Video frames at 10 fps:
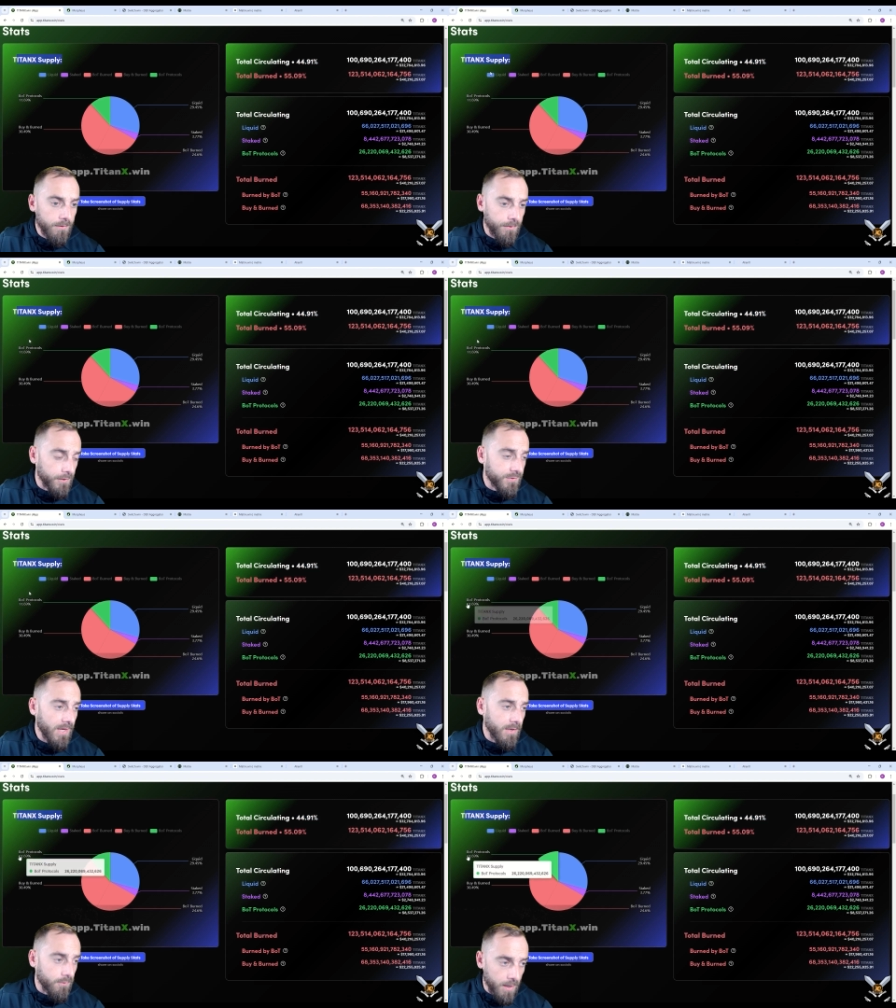There's
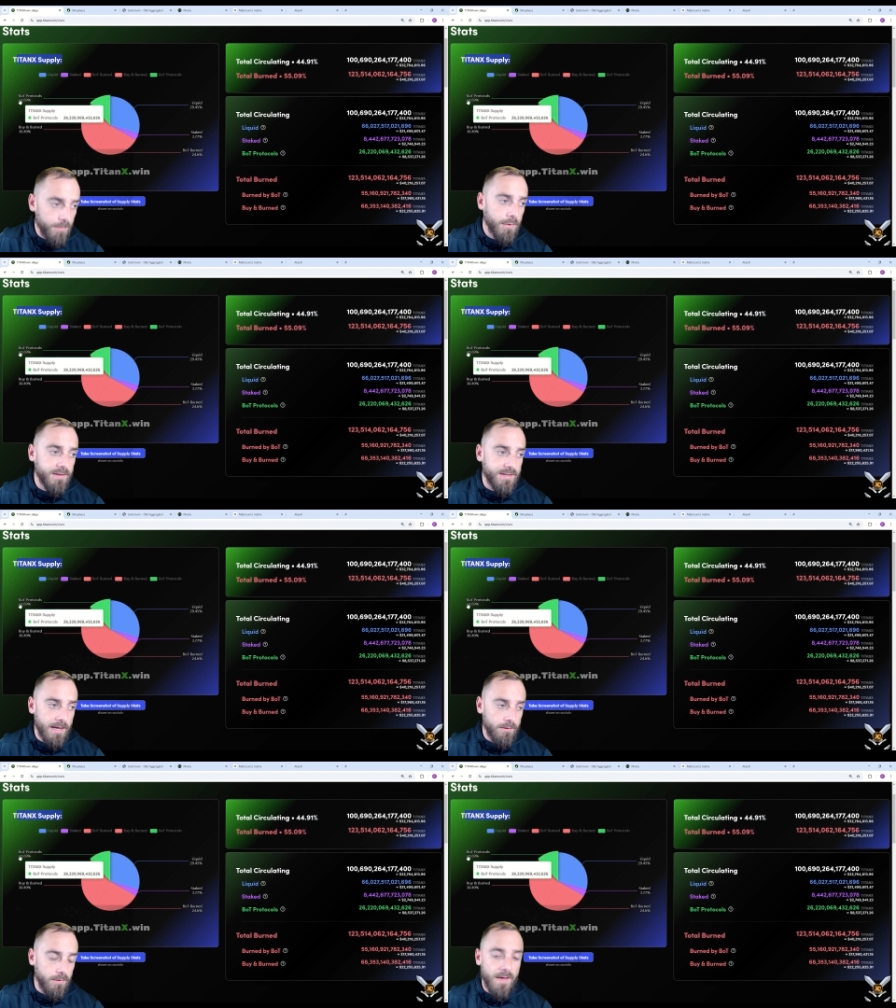a great
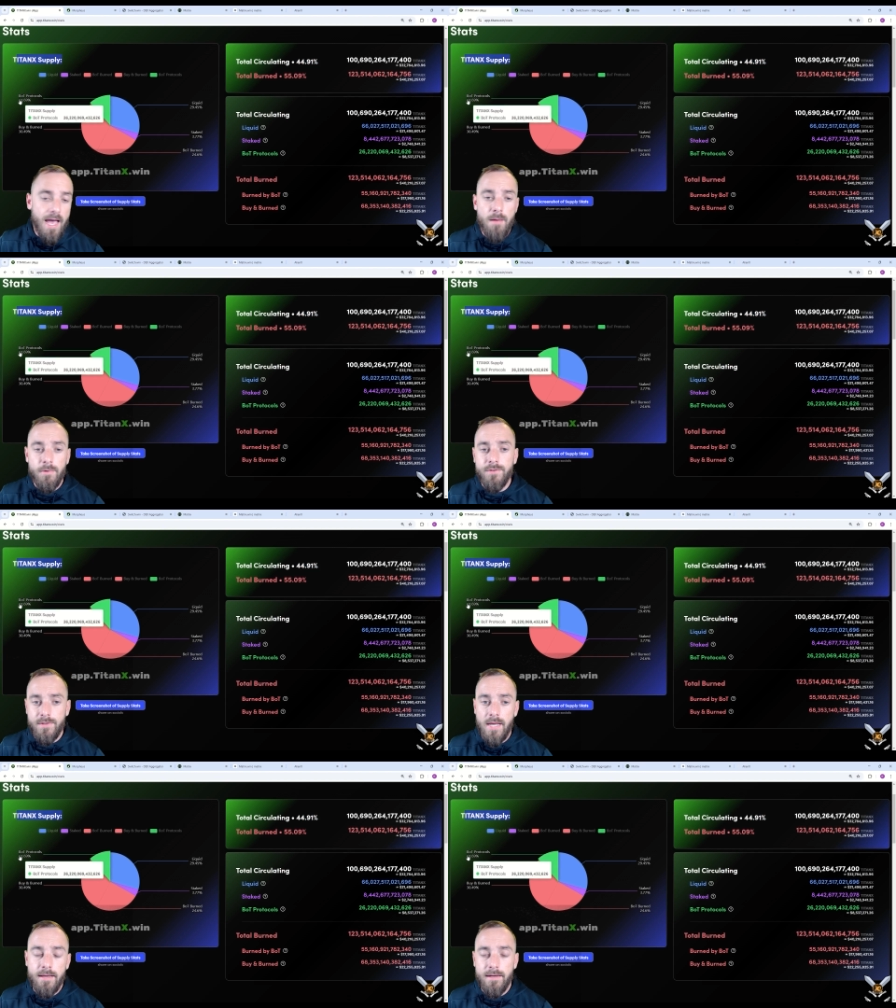breakdown of how much
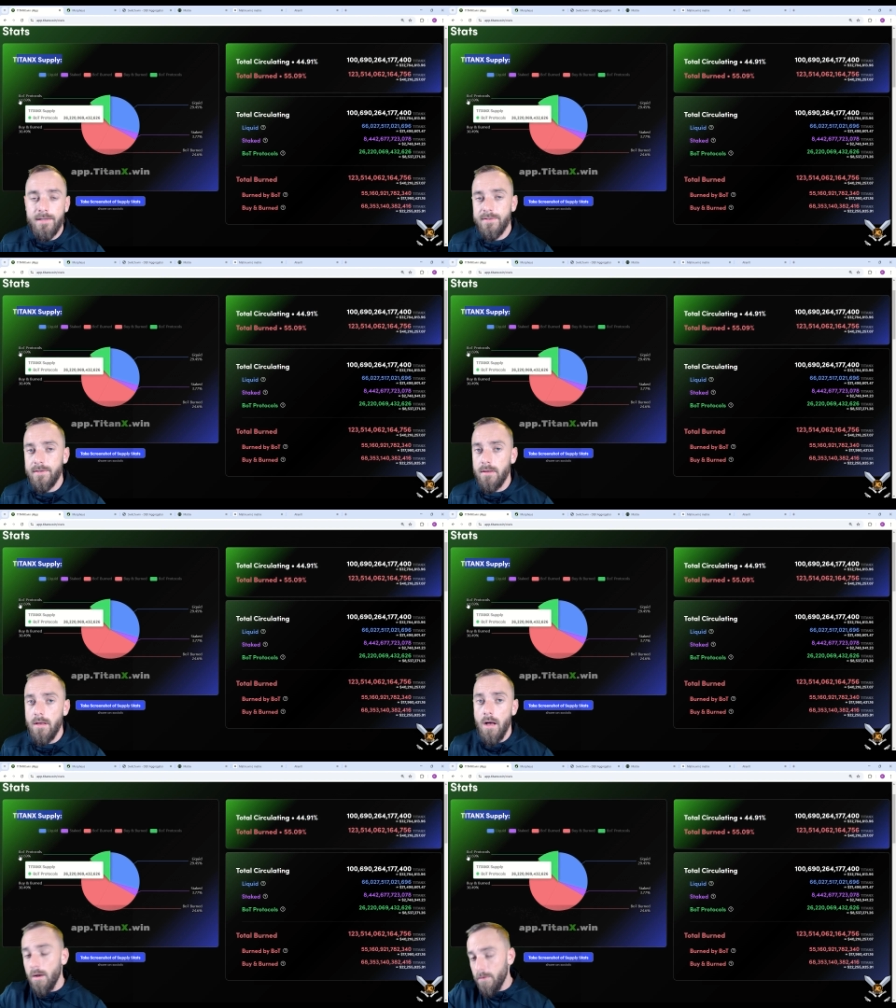TitanX
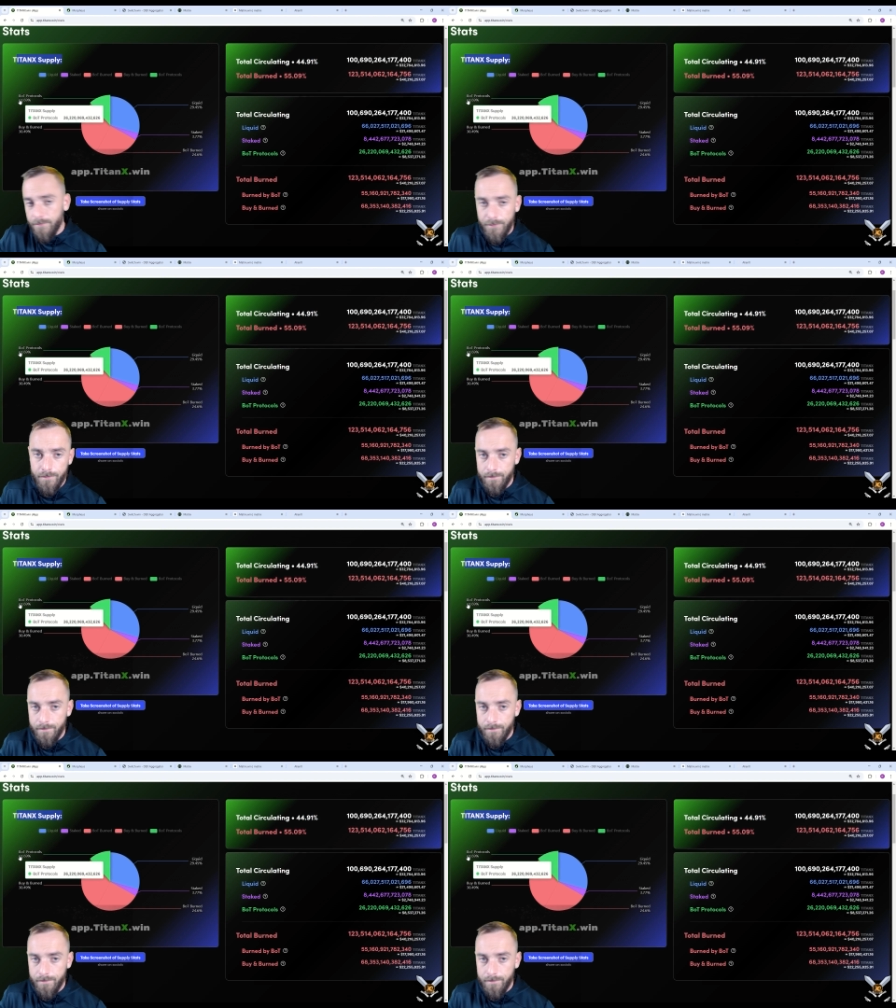of